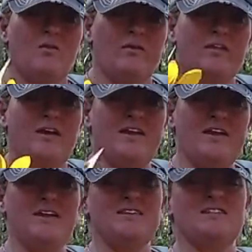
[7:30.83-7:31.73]
when they
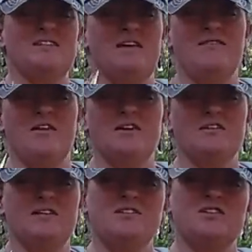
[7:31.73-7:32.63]
eat the sunflower
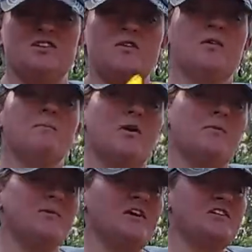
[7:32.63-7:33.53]
seeds, did you know their
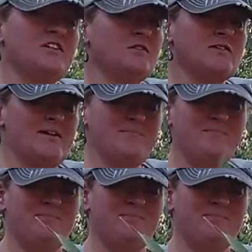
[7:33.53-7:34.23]
milk production goes up?